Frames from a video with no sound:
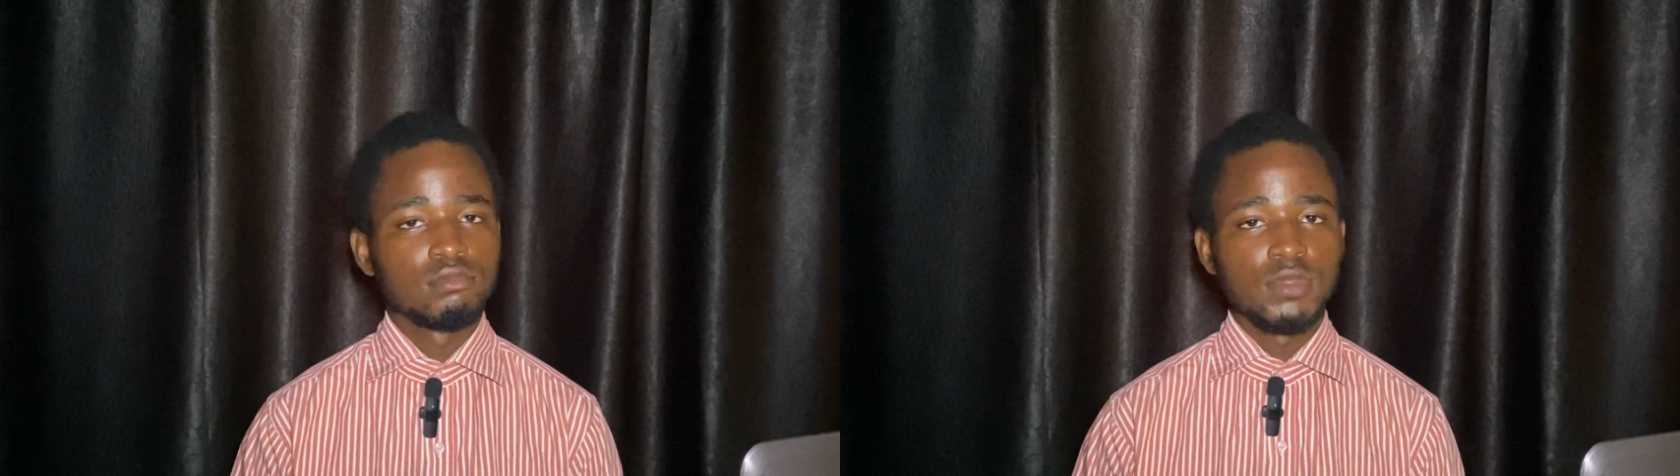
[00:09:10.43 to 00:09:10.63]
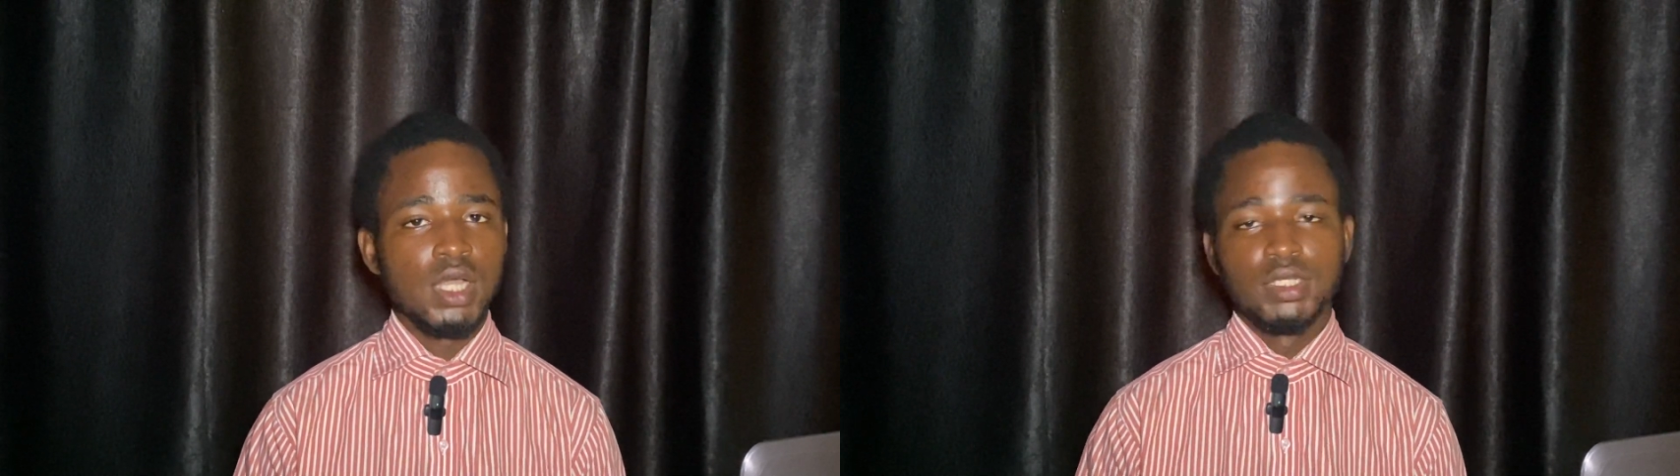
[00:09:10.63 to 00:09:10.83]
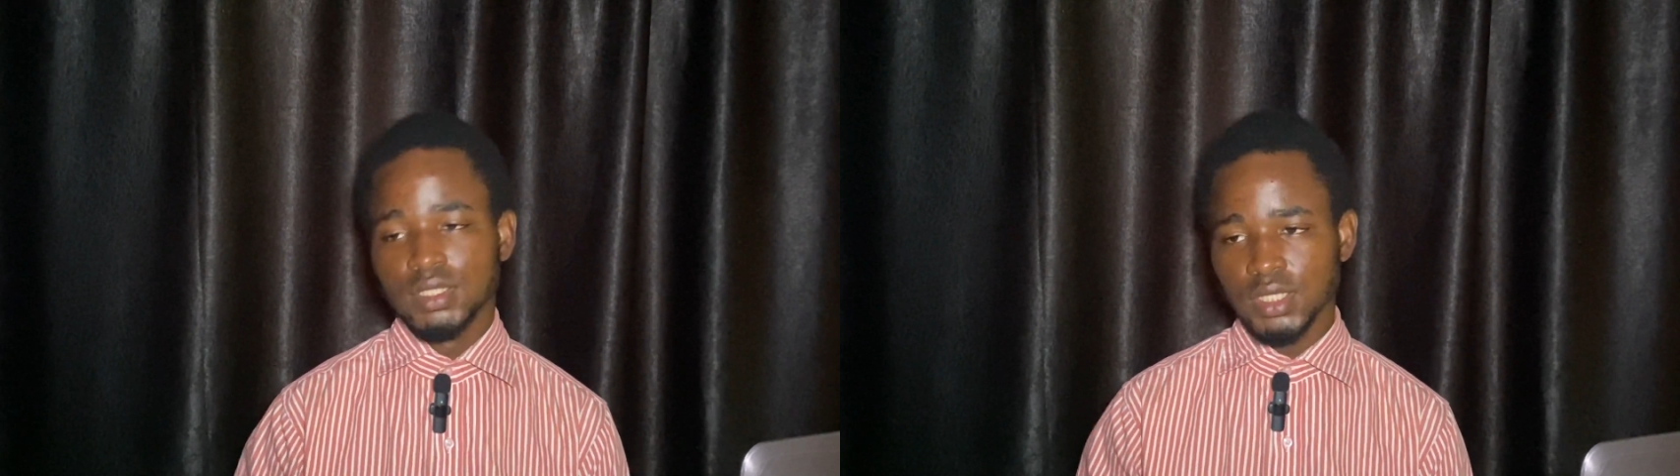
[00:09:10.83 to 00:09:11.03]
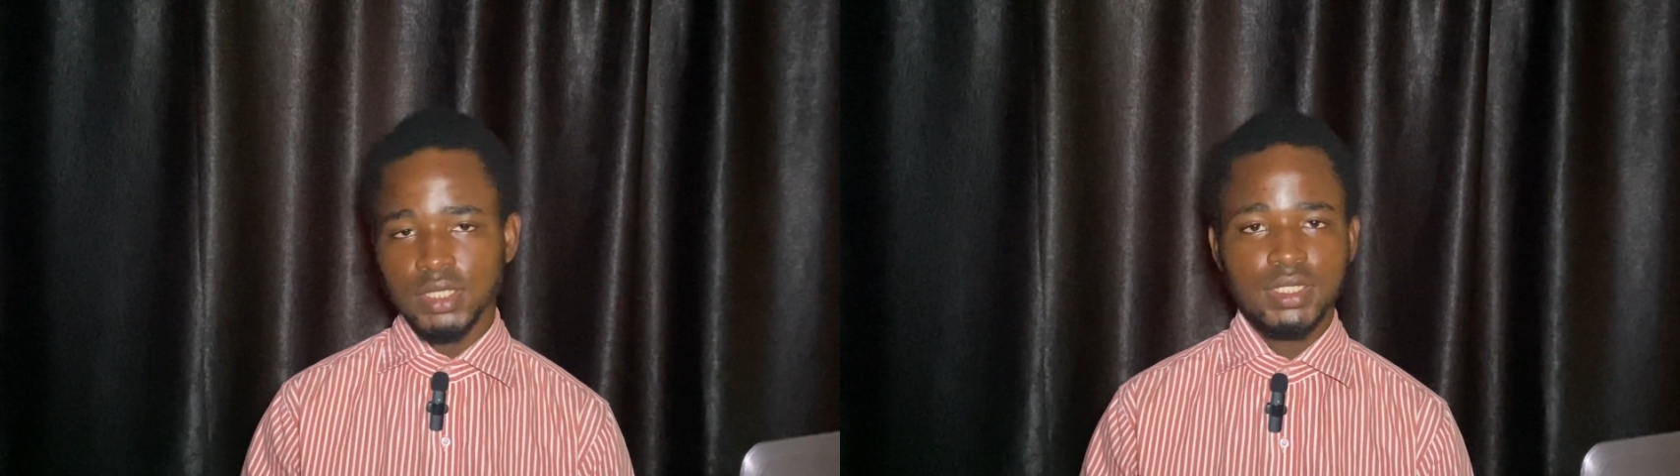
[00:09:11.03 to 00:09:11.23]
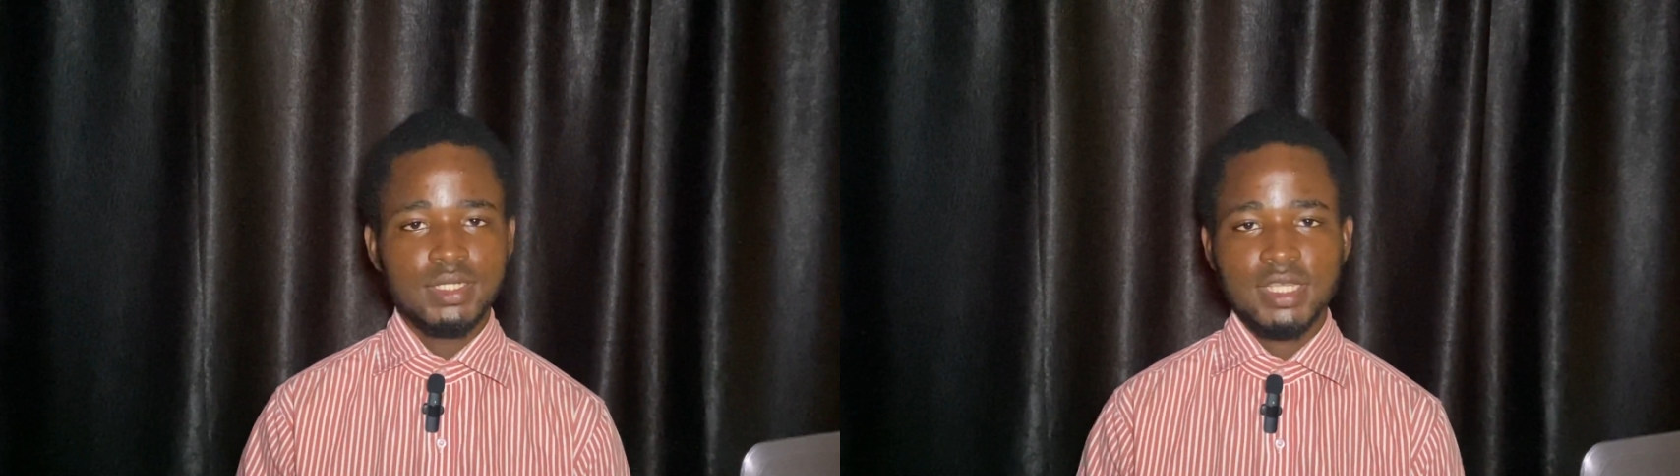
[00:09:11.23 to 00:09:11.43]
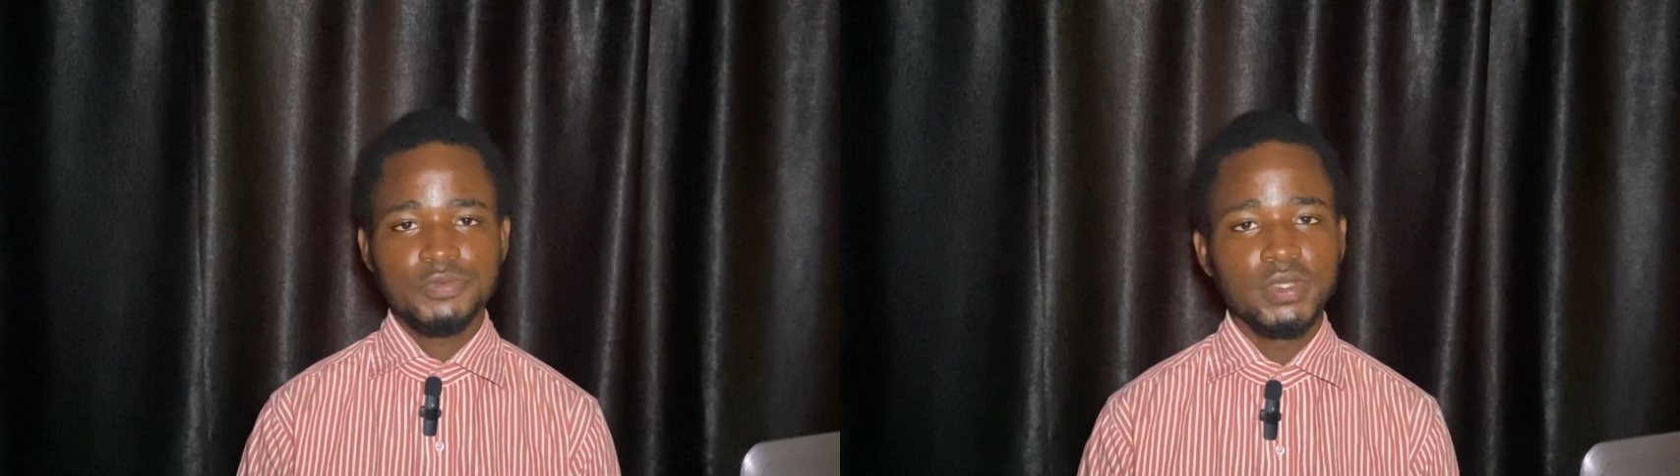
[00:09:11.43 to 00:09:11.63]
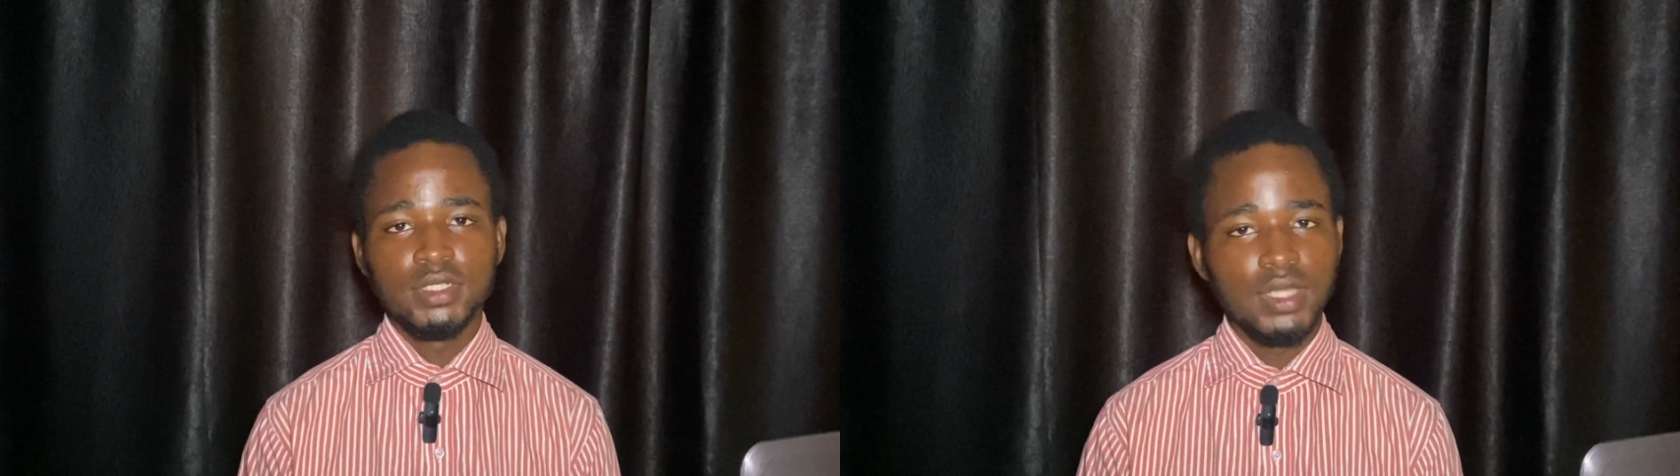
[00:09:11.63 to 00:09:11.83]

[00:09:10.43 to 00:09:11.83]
And yeah, the next aspect,